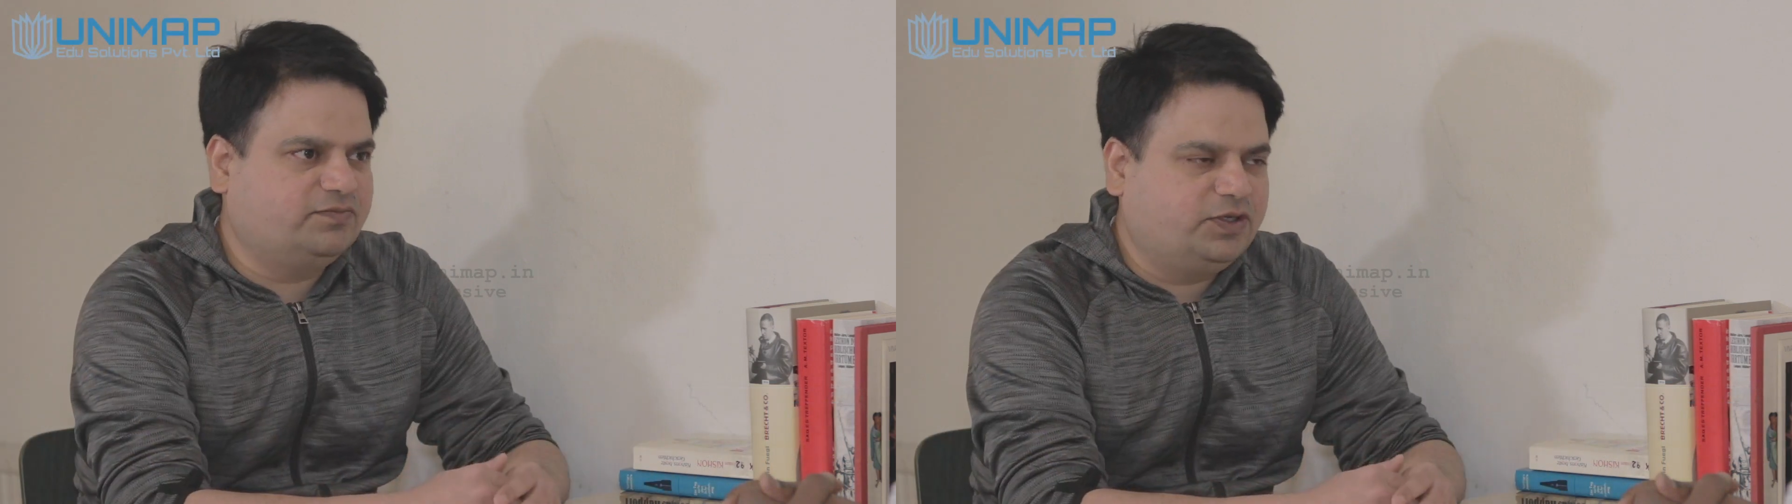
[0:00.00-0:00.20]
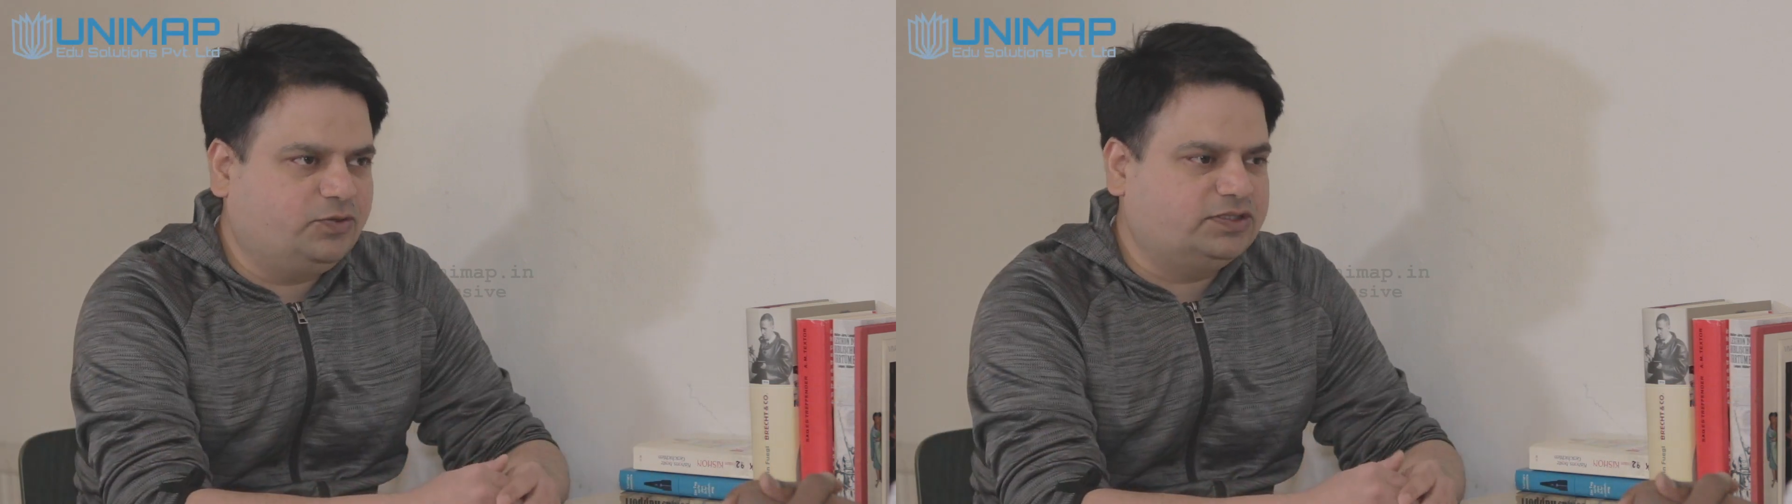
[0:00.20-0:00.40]

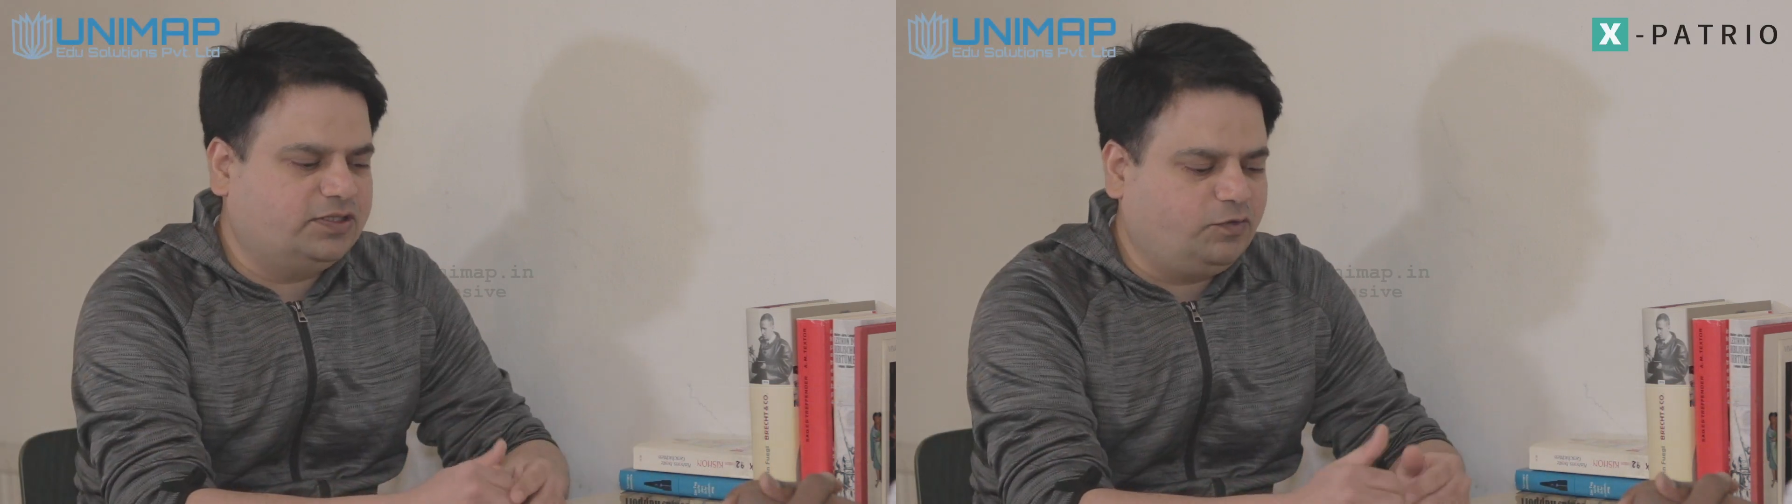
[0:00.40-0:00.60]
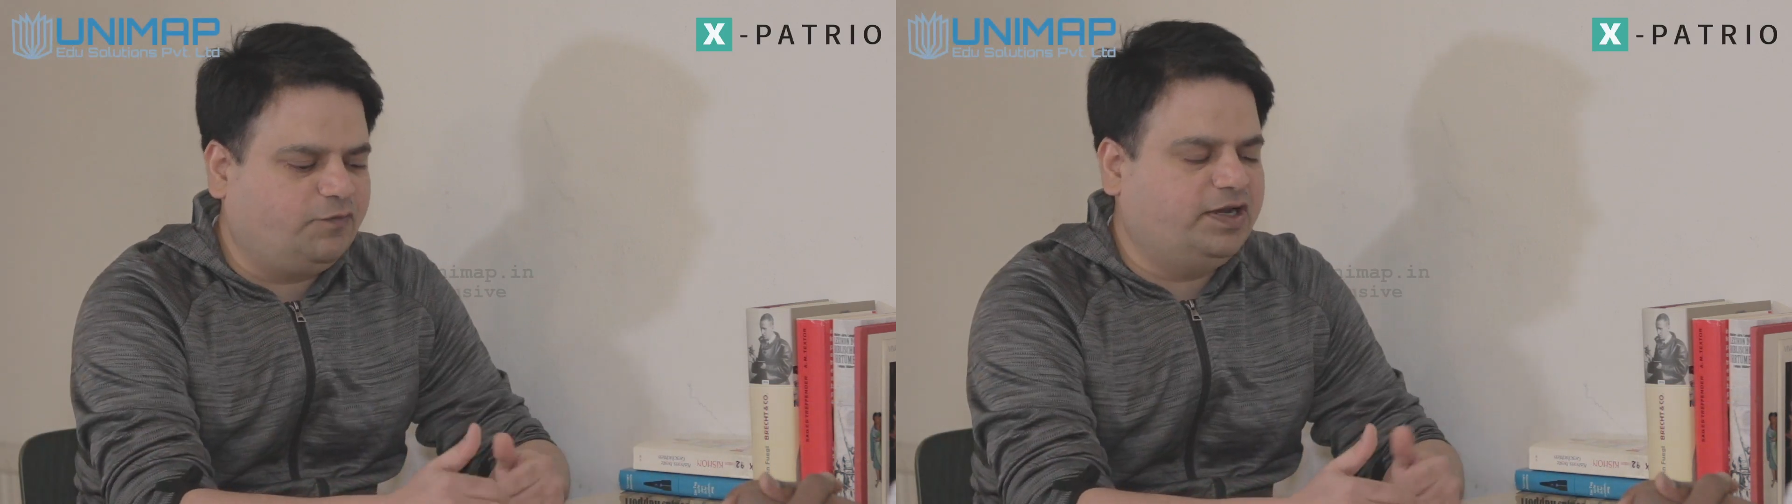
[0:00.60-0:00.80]
because
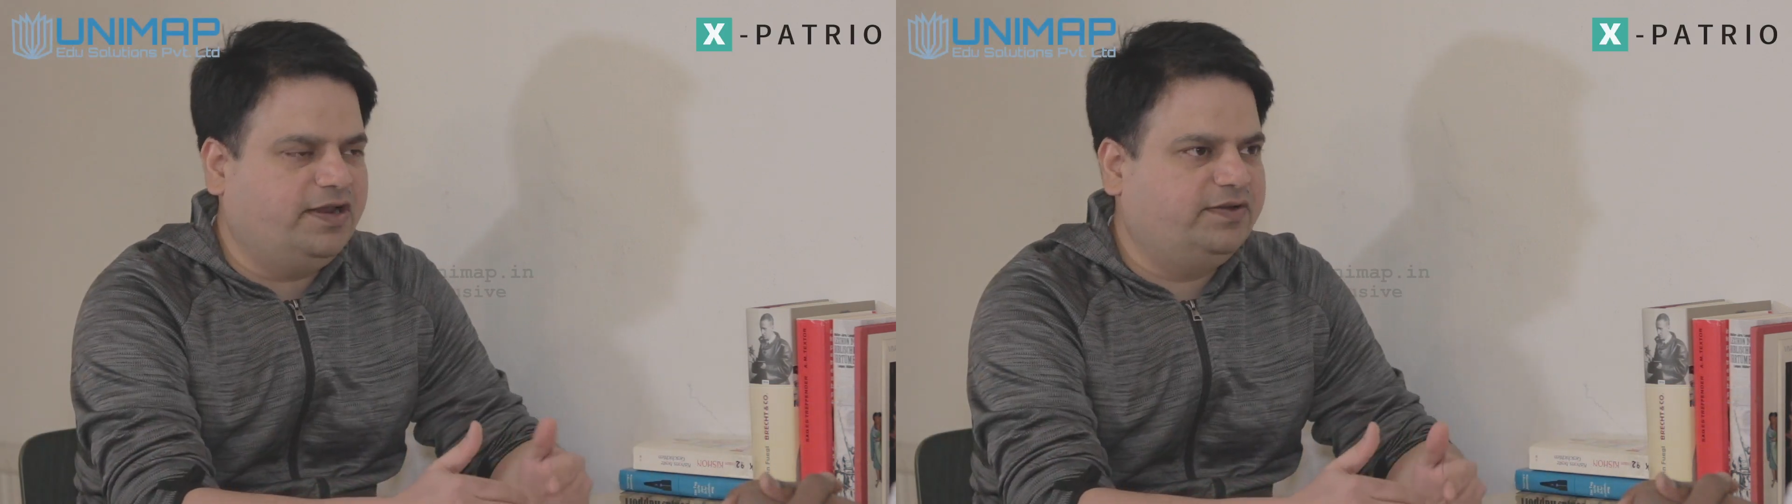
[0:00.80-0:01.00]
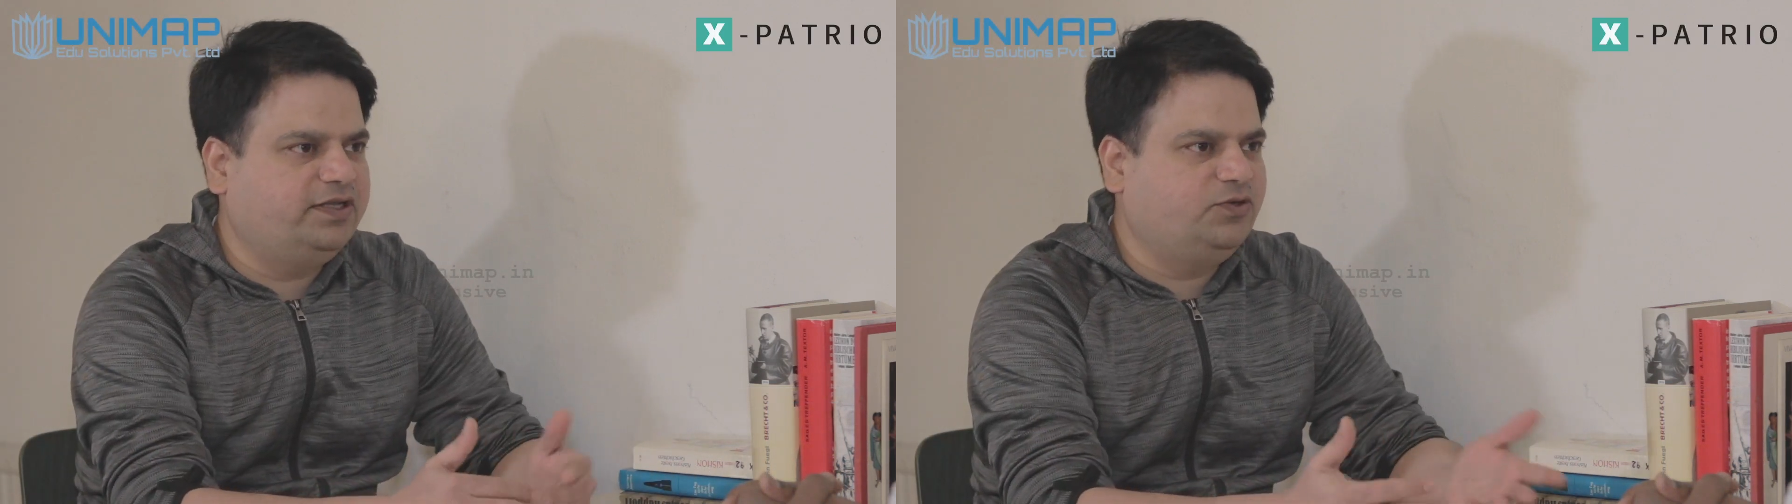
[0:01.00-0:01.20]
out of
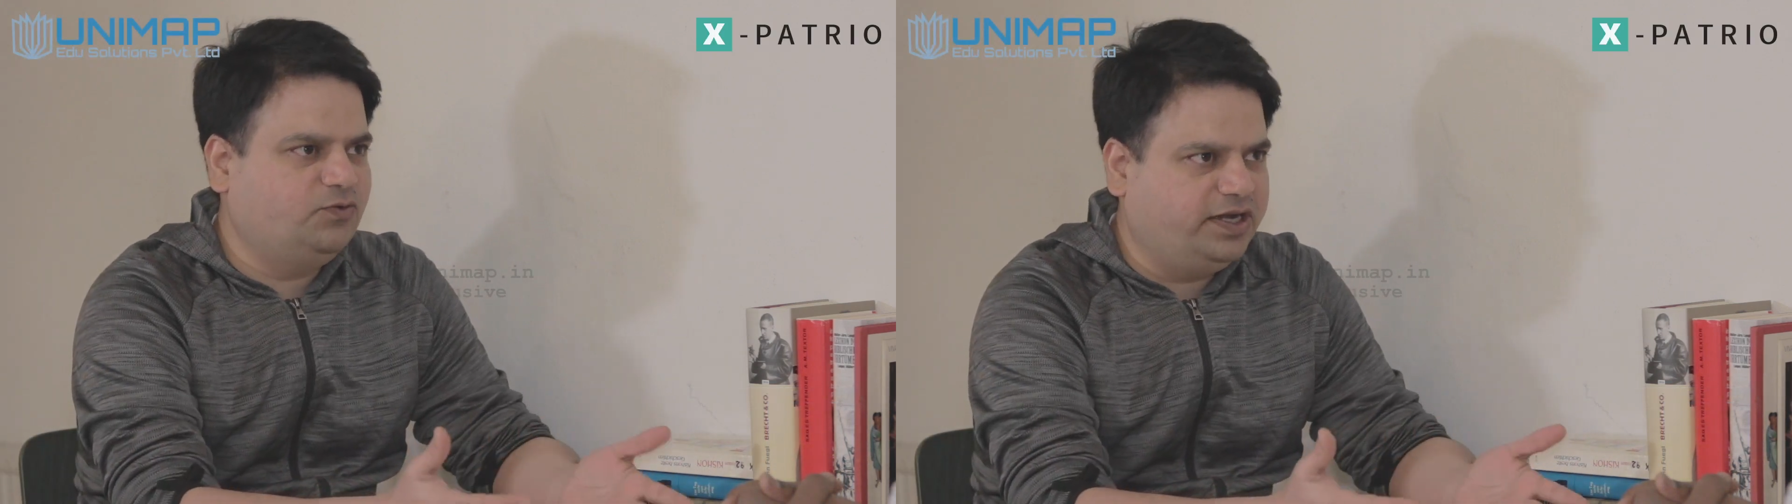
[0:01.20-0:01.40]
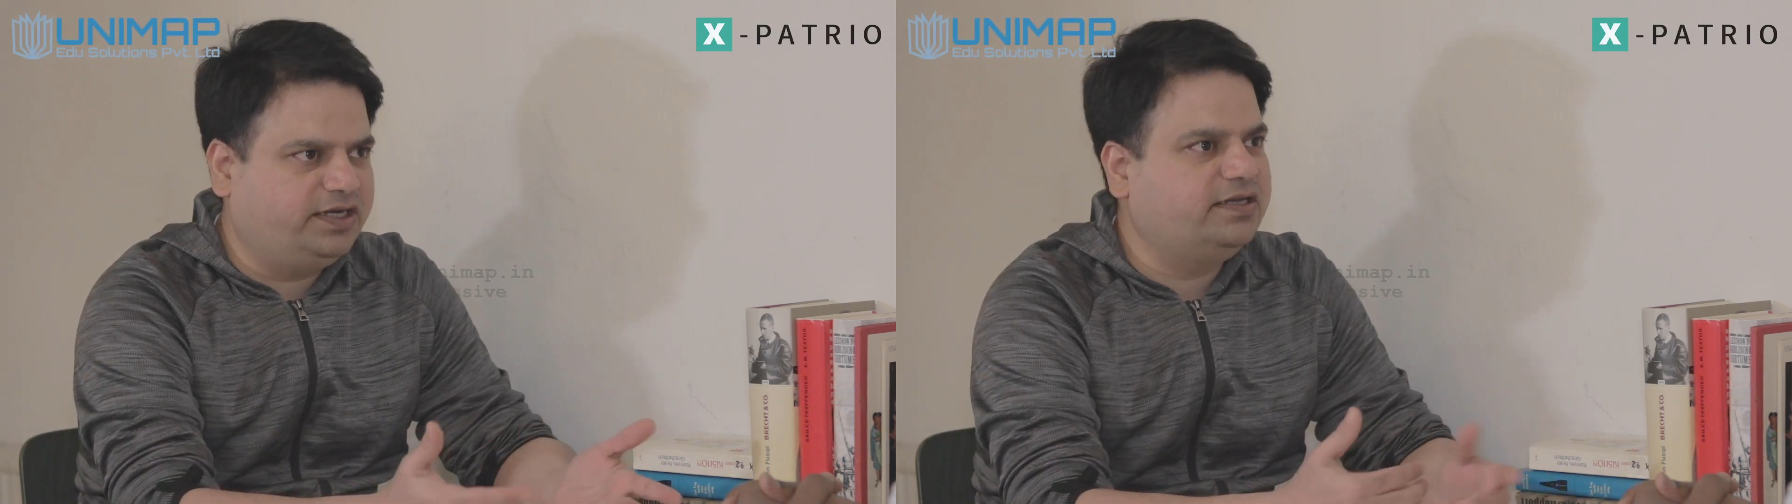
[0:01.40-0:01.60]
11
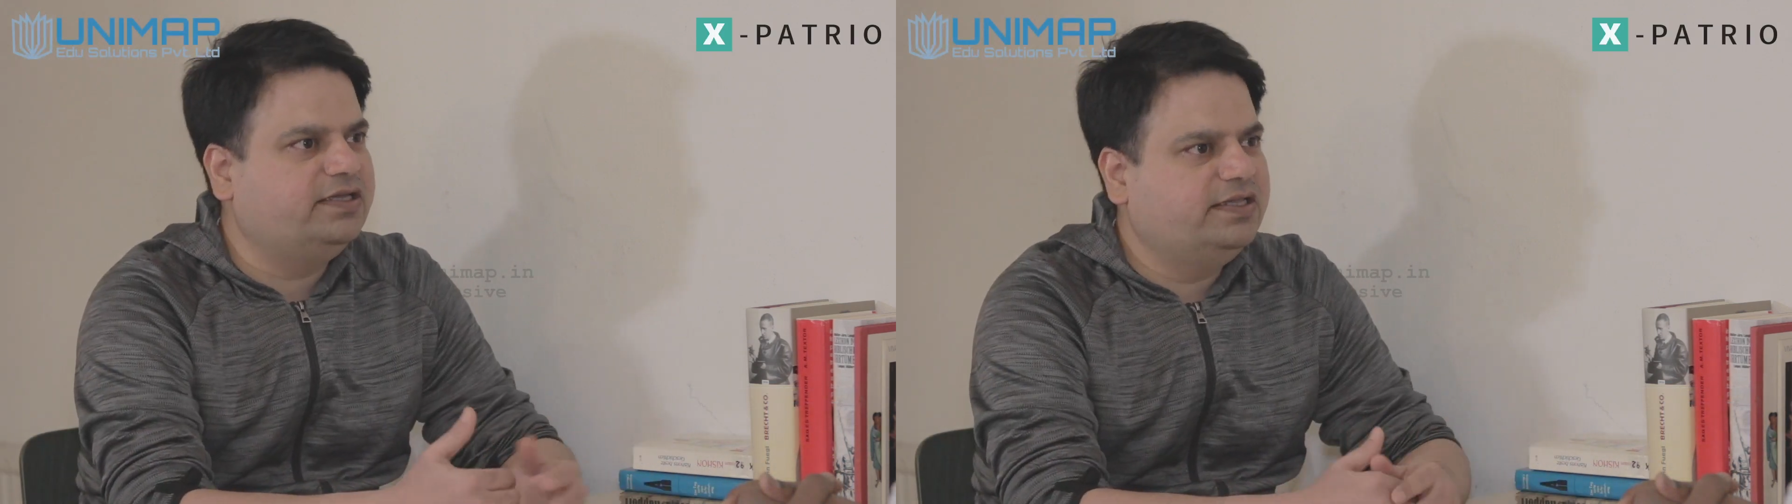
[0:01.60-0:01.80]
you get